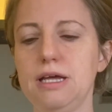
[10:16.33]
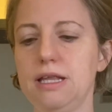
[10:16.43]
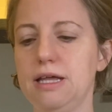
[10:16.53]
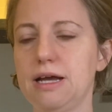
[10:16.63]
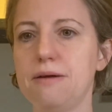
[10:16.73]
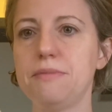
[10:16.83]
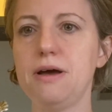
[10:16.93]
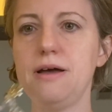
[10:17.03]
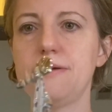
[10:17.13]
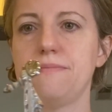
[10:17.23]
Like, I'm
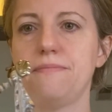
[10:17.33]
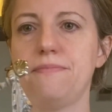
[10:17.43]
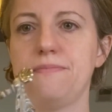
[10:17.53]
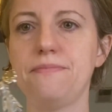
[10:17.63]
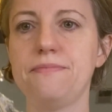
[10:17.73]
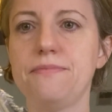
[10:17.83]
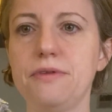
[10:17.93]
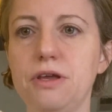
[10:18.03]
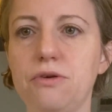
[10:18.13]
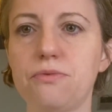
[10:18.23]
not,
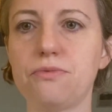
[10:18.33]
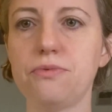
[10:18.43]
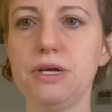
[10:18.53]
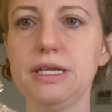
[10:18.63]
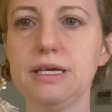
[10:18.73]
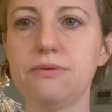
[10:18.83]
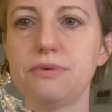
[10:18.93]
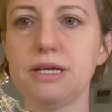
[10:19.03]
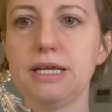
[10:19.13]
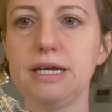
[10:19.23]
you know,
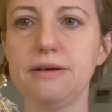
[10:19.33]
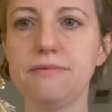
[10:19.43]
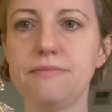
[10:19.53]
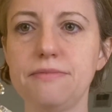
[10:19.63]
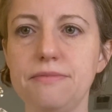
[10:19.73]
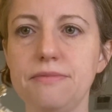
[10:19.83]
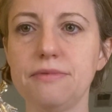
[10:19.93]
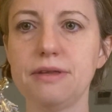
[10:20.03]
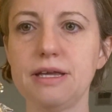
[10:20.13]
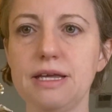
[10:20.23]
really
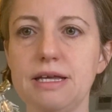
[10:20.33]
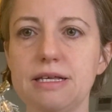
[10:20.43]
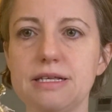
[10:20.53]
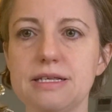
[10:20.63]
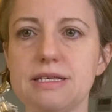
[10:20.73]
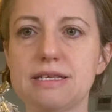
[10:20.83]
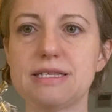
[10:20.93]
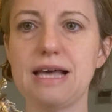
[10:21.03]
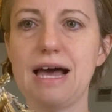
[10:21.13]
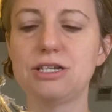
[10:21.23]

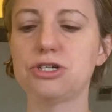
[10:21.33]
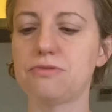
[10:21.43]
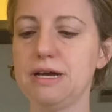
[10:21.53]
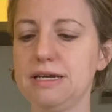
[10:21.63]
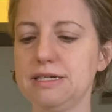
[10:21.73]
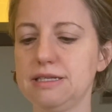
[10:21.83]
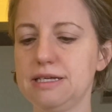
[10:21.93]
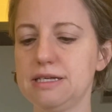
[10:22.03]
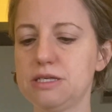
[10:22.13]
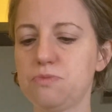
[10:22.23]
saturating
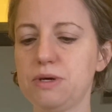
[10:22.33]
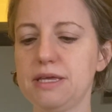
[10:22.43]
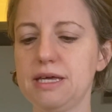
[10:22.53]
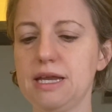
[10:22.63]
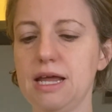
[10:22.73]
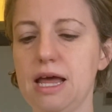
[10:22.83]
this with it.